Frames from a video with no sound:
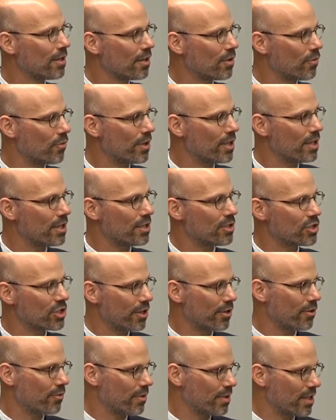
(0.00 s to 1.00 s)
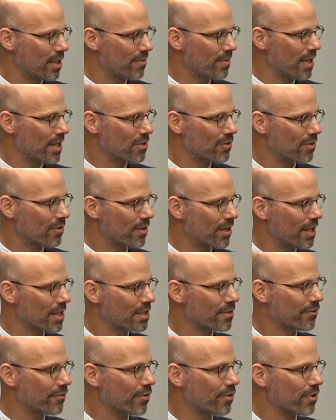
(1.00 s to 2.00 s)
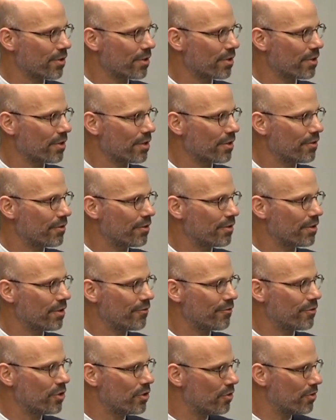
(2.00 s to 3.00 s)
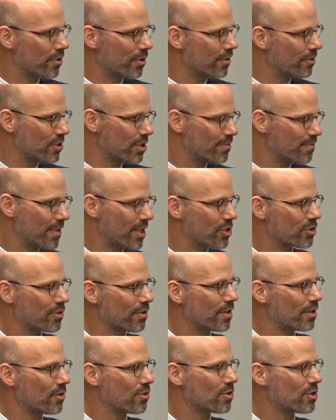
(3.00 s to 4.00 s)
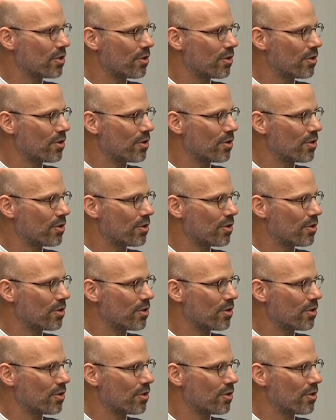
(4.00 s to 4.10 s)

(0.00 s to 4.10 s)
we share it with the ambassador and ask for a, a view or just make sure that there's okay.